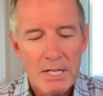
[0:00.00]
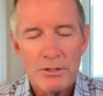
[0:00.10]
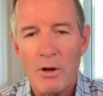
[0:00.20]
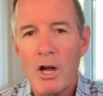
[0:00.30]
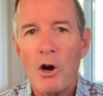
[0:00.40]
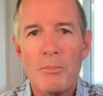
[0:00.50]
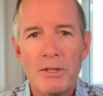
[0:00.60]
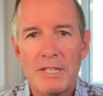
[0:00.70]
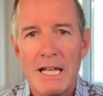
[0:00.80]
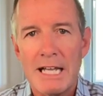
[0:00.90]
So I hope
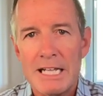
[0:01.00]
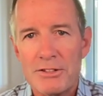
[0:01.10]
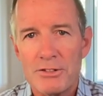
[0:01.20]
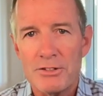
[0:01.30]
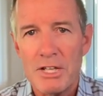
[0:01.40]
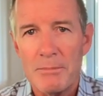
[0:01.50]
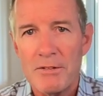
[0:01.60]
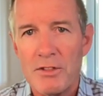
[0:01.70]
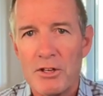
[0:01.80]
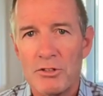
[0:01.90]
that that answers some
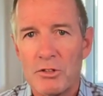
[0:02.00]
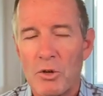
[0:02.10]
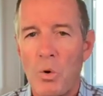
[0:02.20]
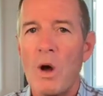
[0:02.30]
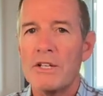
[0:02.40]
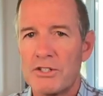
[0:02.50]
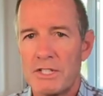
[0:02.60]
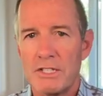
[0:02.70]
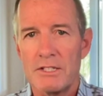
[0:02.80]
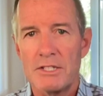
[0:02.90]
of those
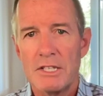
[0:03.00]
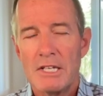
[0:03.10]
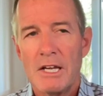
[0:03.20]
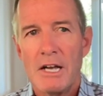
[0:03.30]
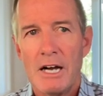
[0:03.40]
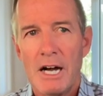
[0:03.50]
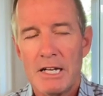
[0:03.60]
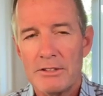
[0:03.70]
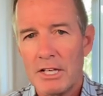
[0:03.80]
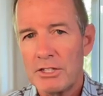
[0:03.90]
questions,
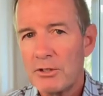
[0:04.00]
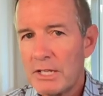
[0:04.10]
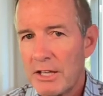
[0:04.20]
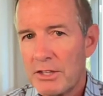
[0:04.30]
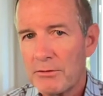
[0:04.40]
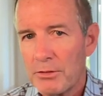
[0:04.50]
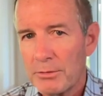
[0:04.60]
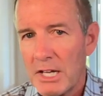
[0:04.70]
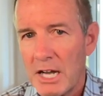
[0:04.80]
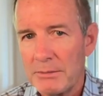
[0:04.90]
because I do get them from
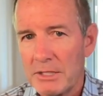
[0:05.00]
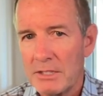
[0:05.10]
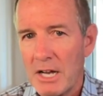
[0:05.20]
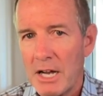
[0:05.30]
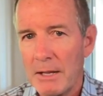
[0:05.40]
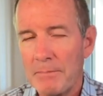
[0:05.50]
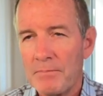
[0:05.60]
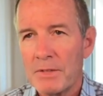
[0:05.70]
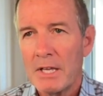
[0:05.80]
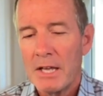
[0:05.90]
time to time,
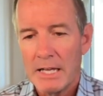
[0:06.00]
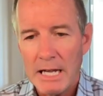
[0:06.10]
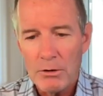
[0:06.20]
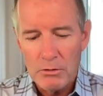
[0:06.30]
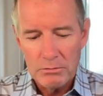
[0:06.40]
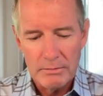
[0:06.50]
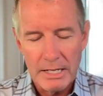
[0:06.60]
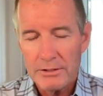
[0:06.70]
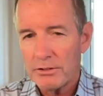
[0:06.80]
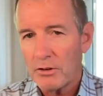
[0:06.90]
and I will
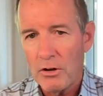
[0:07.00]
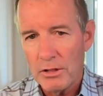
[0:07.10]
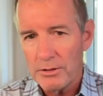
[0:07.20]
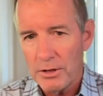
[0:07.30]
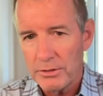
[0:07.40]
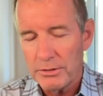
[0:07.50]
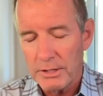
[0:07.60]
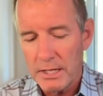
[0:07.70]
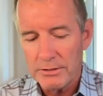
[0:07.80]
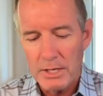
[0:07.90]
answer all of those
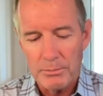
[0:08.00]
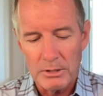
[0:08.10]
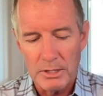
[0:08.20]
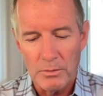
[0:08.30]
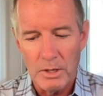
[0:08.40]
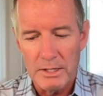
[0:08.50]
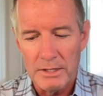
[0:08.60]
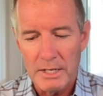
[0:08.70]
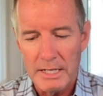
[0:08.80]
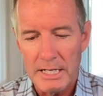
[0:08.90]
separately
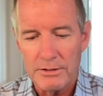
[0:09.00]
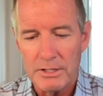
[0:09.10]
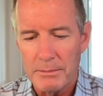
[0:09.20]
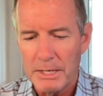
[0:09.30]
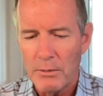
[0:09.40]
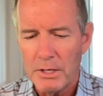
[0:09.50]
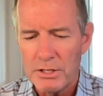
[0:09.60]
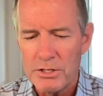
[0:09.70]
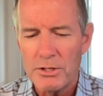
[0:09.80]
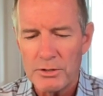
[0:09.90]
when I get to them. But I
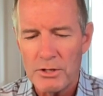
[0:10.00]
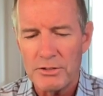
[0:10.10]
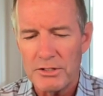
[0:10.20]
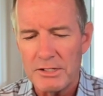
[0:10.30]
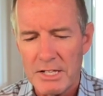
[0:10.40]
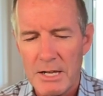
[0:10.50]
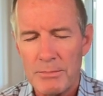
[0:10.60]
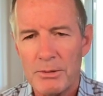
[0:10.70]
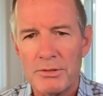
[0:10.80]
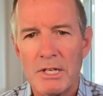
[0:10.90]
wanted to use those as
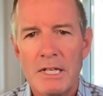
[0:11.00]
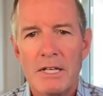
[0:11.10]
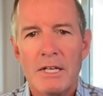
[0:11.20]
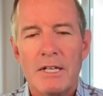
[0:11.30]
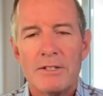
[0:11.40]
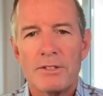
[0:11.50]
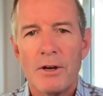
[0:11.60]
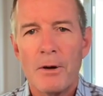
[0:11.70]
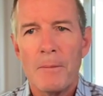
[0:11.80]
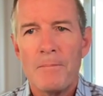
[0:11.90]
examples.
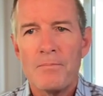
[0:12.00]
So